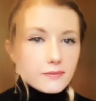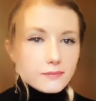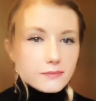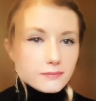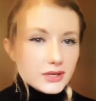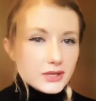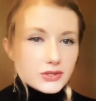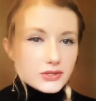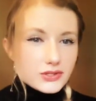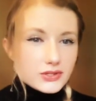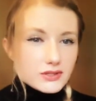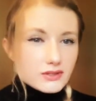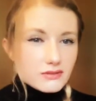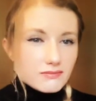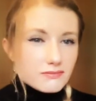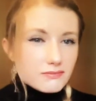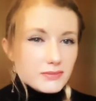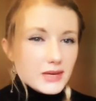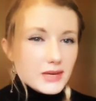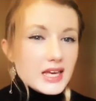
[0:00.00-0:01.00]
because
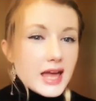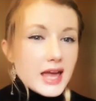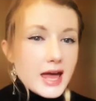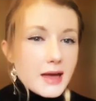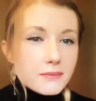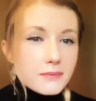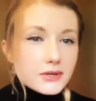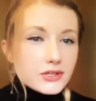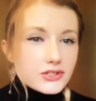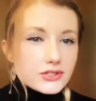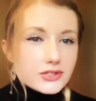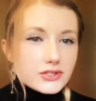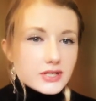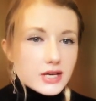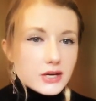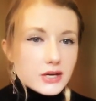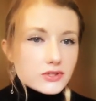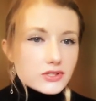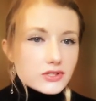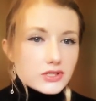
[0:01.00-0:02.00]
being happy just
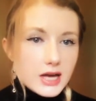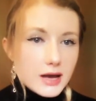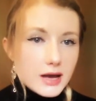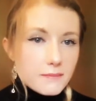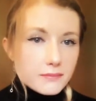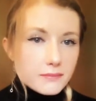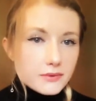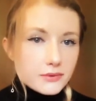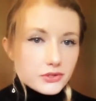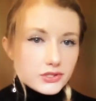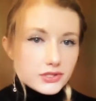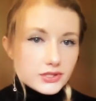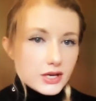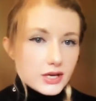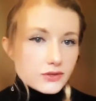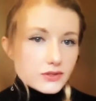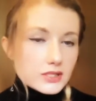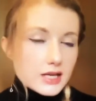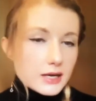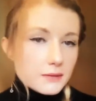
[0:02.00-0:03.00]
sounds dumb. It
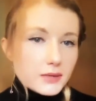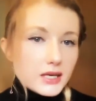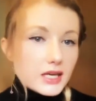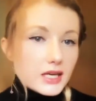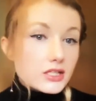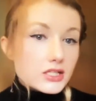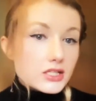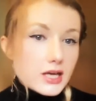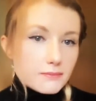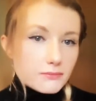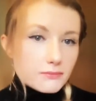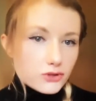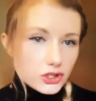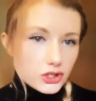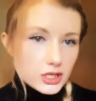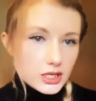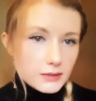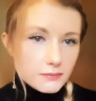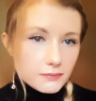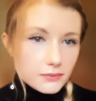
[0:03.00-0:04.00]
sounds like being a dumb
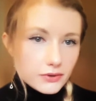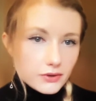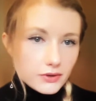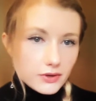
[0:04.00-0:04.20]
sheep.